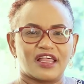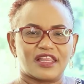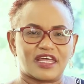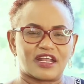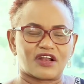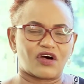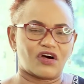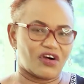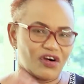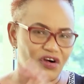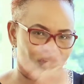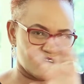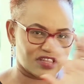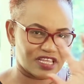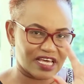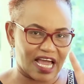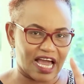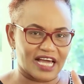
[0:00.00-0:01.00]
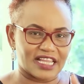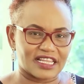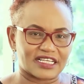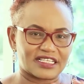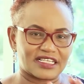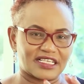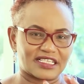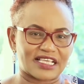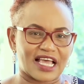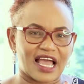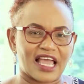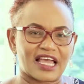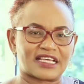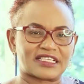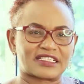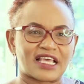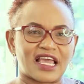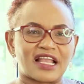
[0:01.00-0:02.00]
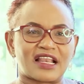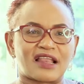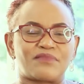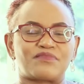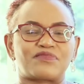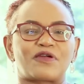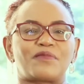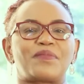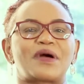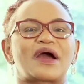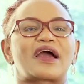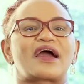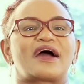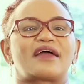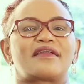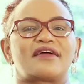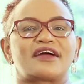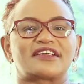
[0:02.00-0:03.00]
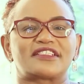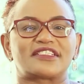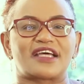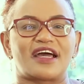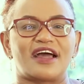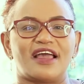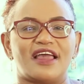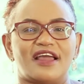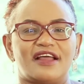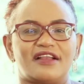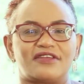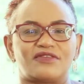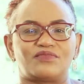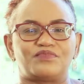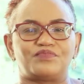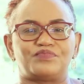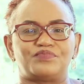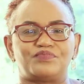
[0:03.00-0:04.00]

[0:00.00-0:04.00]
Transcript: then all the other desires and a proper character and